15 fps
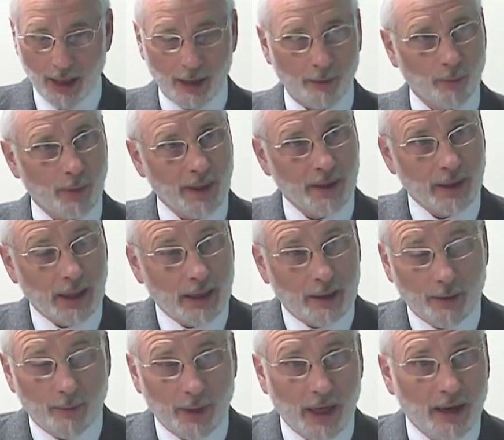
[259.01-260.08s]
And
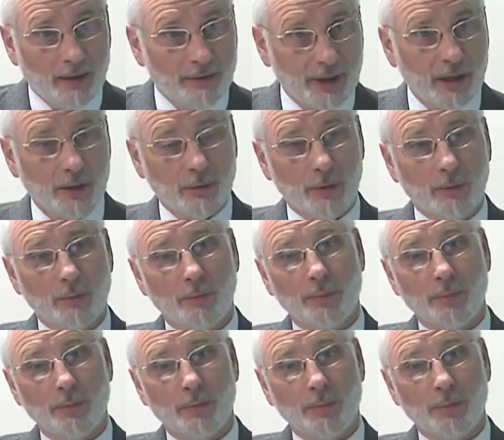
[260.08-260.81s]
we have in